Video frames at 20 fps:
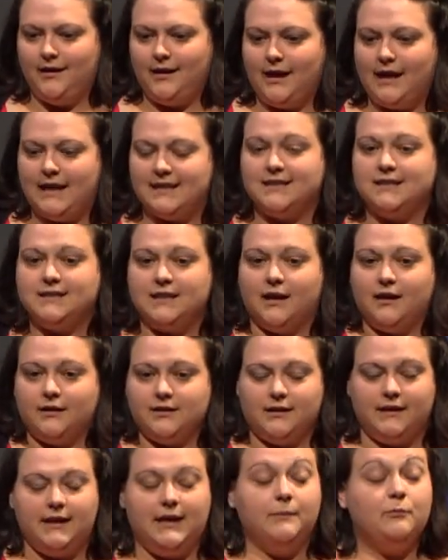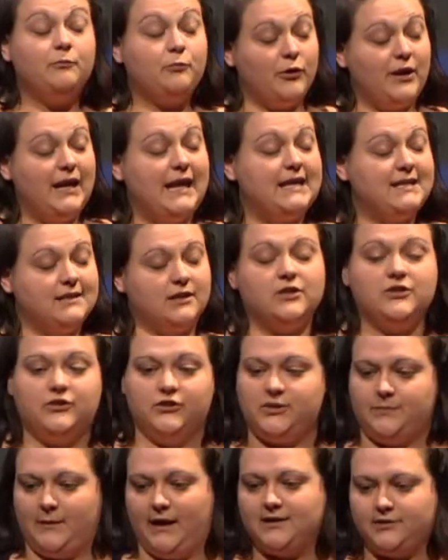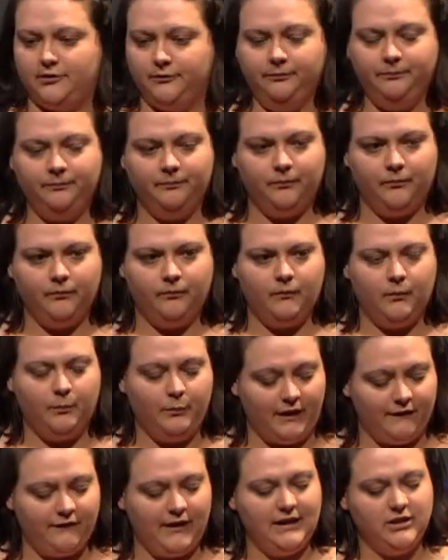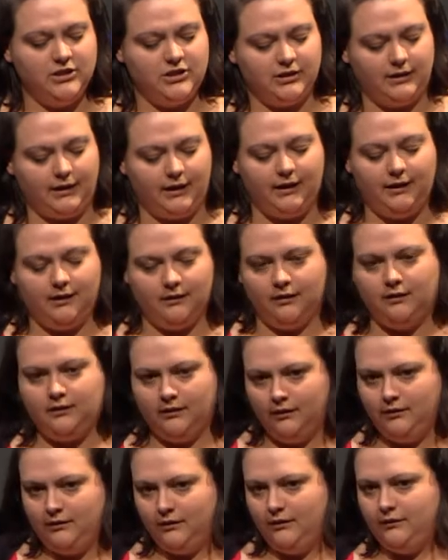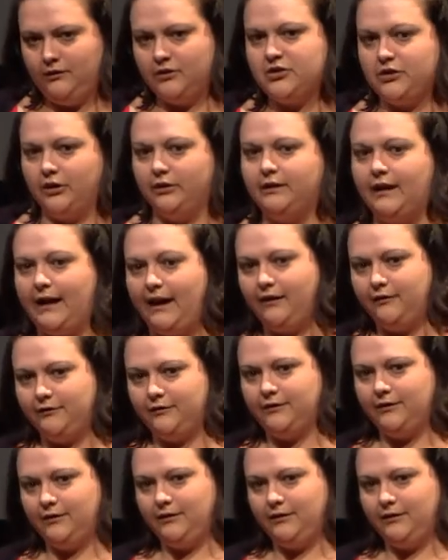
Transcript: the prey starts to spasm, but eventually there's none left,